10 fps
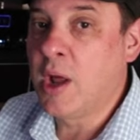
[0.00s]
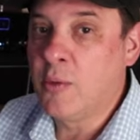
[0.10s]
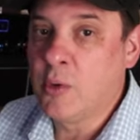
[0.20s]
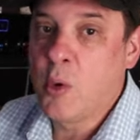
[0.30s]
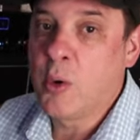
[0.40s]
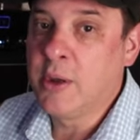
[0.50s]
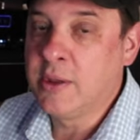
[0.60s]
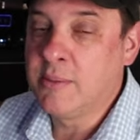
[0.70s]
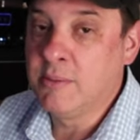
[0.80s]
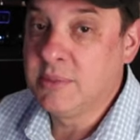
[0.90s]
not recording
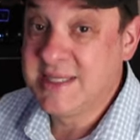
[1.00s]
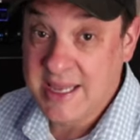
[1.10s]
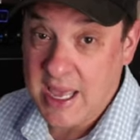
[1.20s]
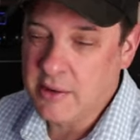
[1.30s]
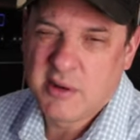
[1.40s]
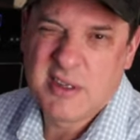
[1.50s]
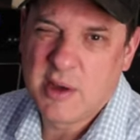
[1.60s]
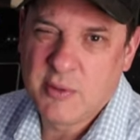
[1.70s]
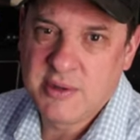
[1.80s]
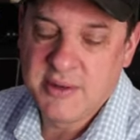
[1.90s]
them together because
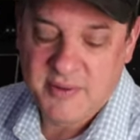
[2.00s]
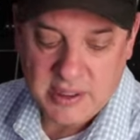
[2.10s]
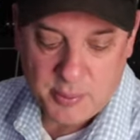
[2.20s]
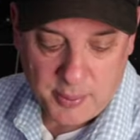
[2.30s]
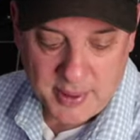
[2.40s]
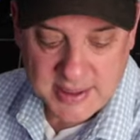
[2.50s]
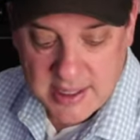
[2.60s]
that would defeat the purpose.